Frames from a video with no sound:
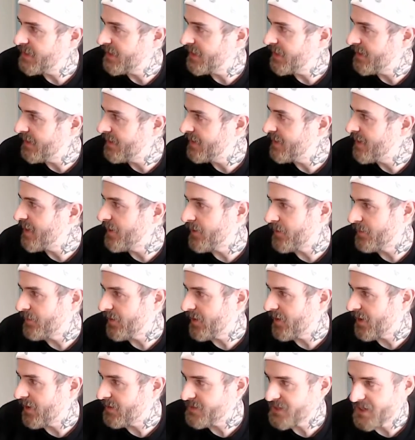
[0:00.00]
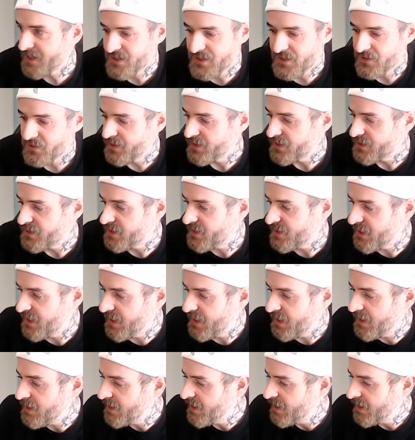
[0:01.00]
in another box, as you can
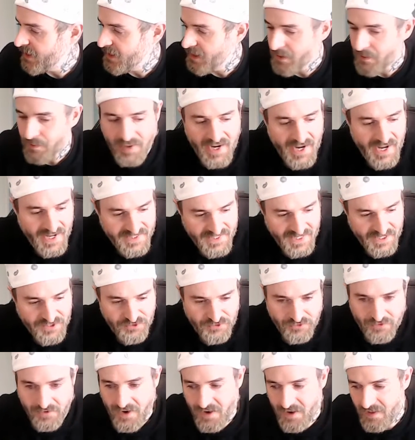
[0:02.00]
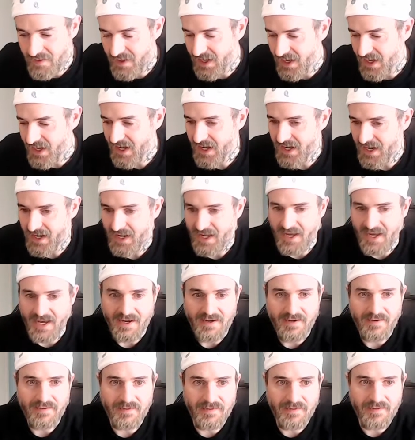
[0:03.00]
see. But as I draw, they kind of
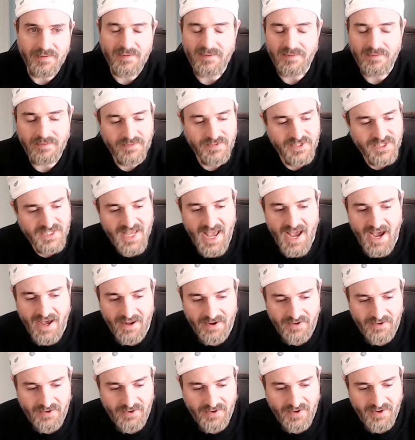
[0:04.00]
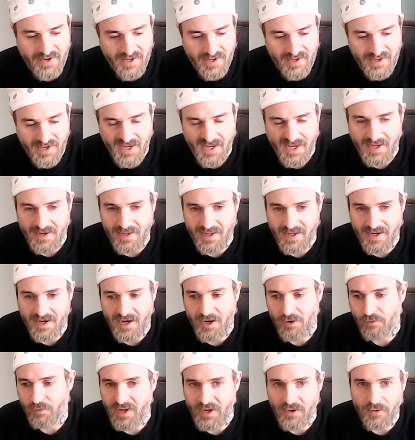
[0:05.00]
get scattered, and then
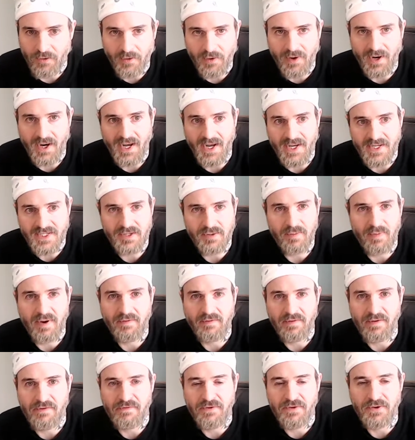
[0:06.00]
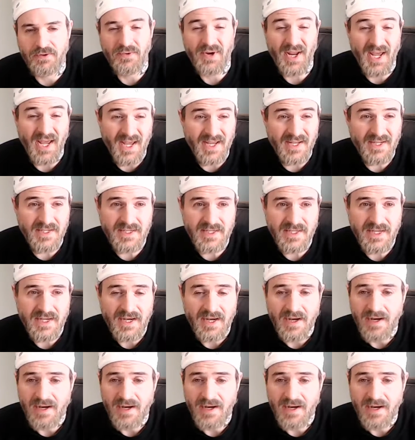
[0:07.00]
I'll reorganize them every few days.